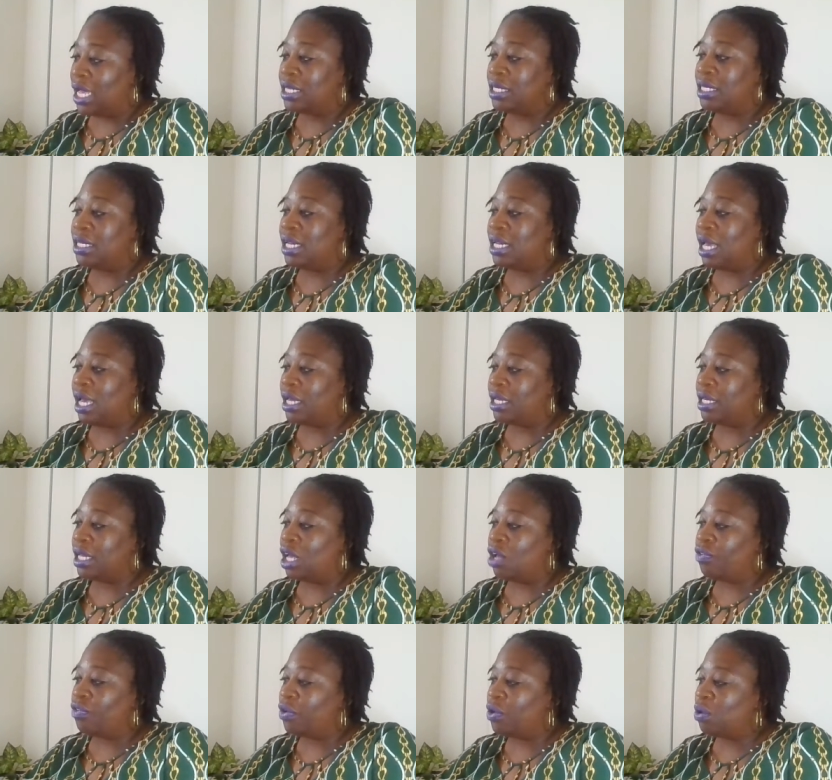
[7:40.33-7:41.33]
none
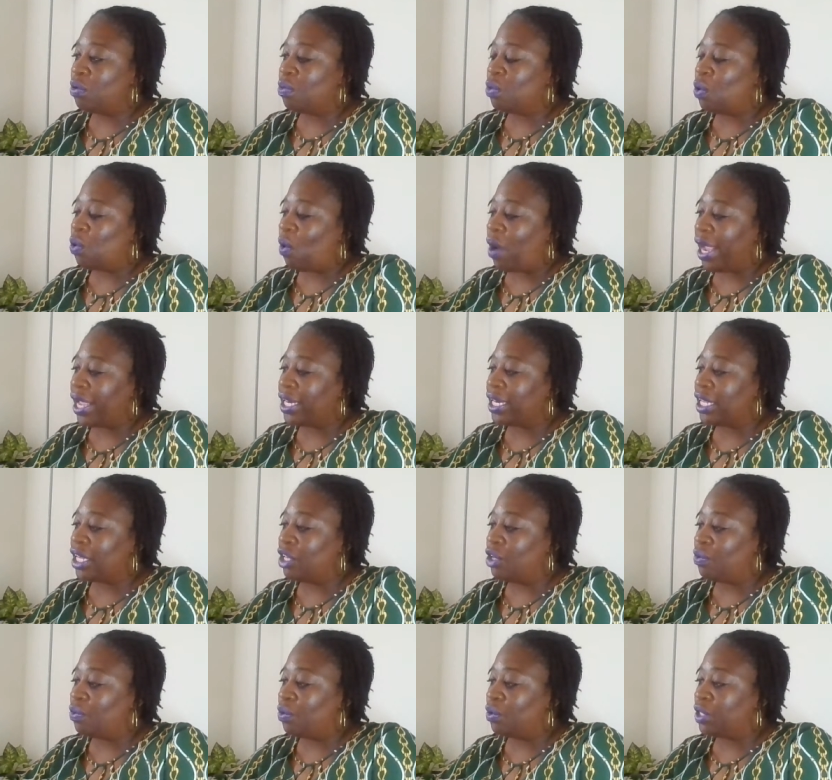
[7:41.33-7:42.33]
of whom quite
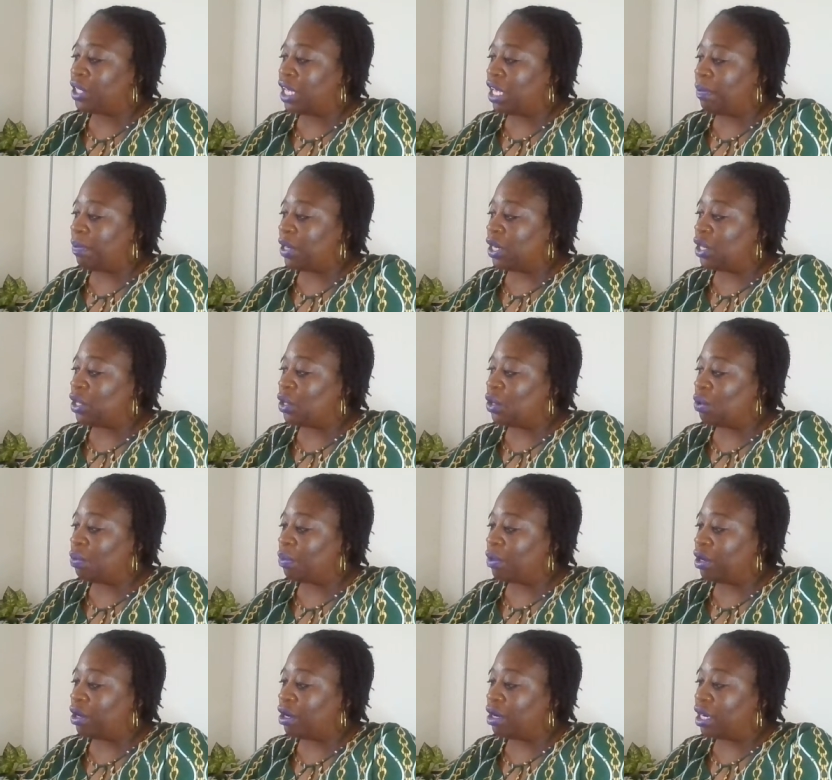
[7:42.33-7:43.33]
equaled him in
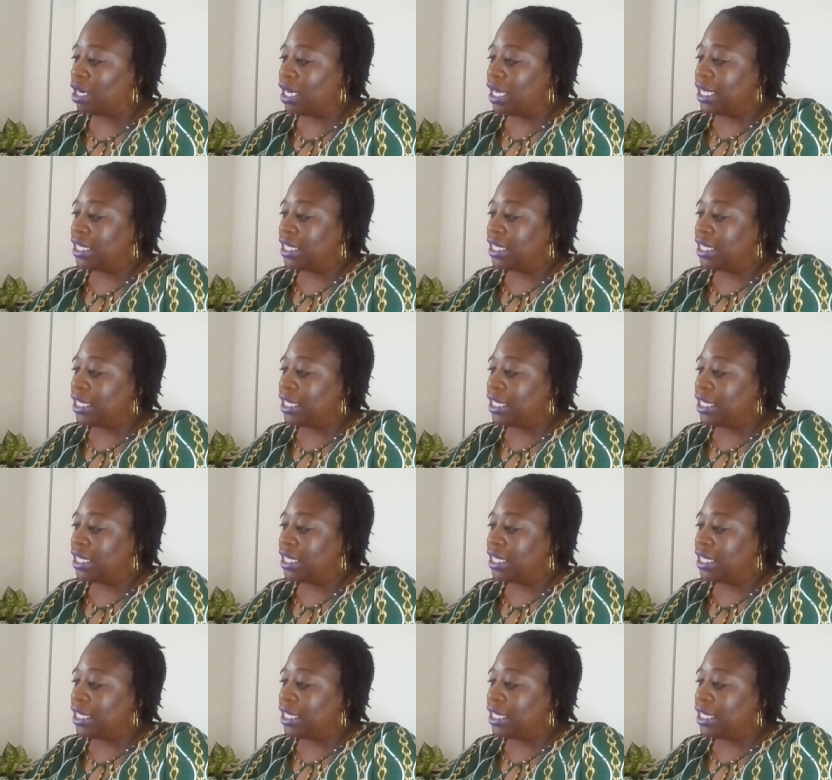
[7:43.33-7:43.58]
humor,